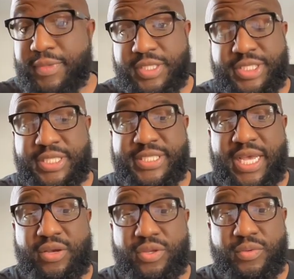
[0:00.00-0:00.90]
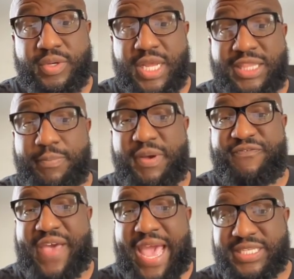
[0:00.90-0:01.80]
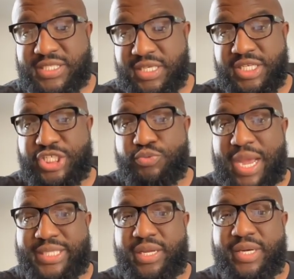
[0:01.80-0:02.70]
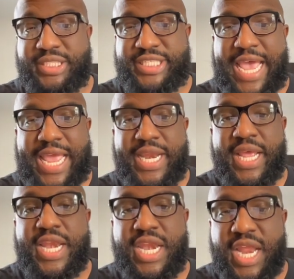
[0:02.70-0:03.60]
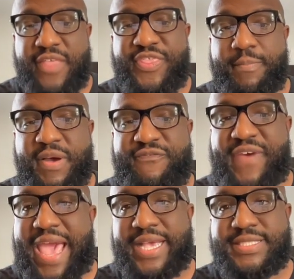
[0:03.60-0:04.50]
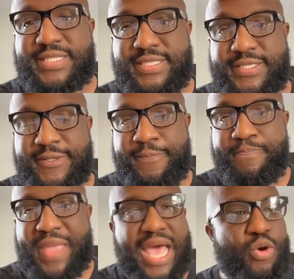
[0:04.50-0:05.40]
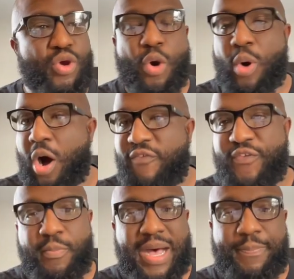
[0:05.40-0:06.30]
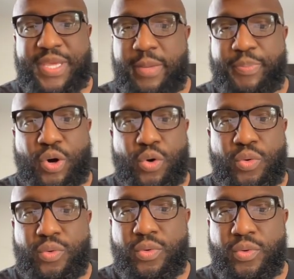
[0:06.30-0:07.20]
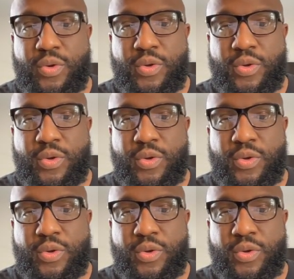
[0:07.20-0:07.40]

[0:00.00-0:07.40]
She'll tell you. Nothing but facts. She right there in the chat. Nothing but facts. I don't go off on my people.